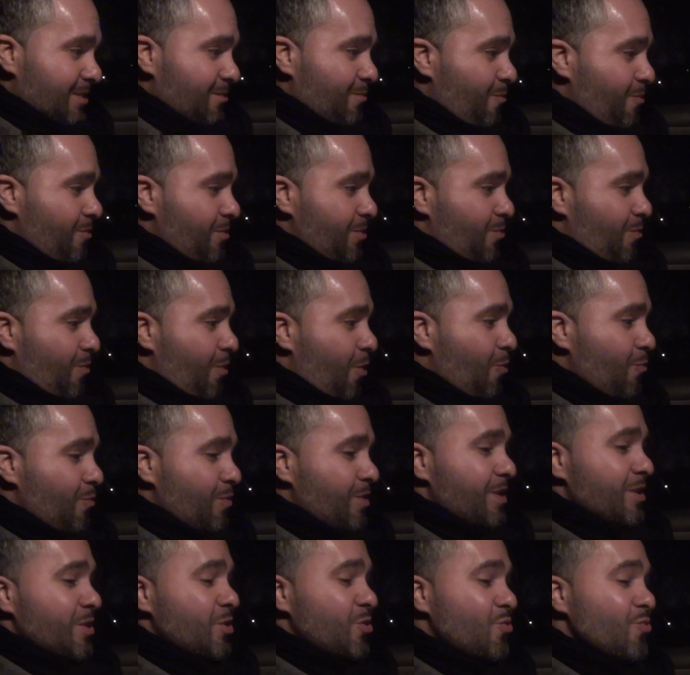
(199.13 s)
quote unquote,
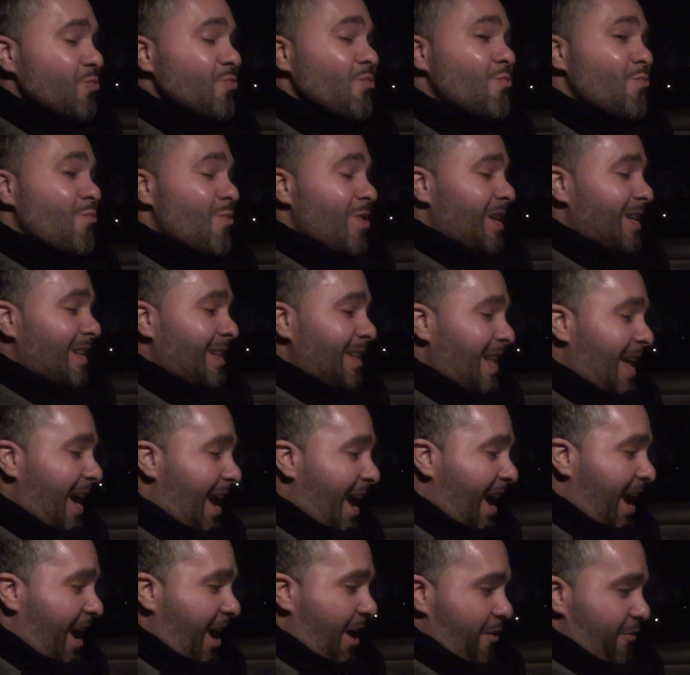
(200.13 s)
you
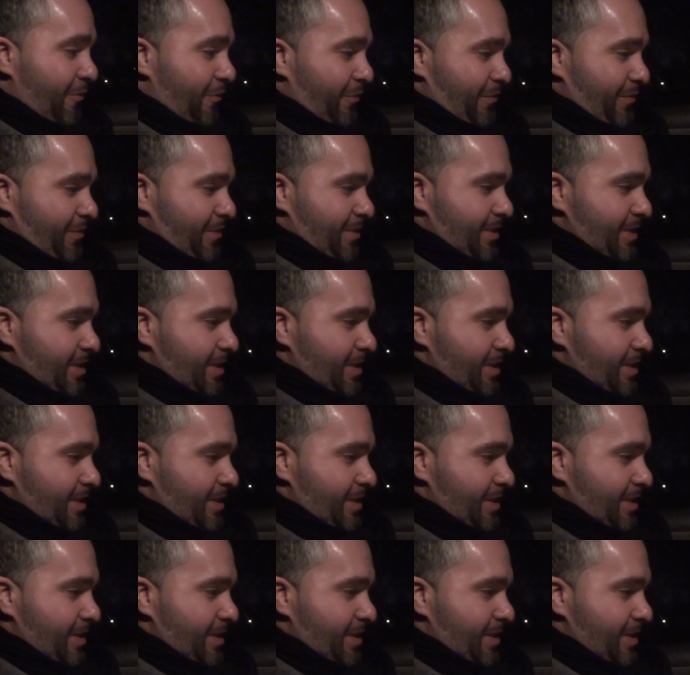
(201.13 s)
laugh.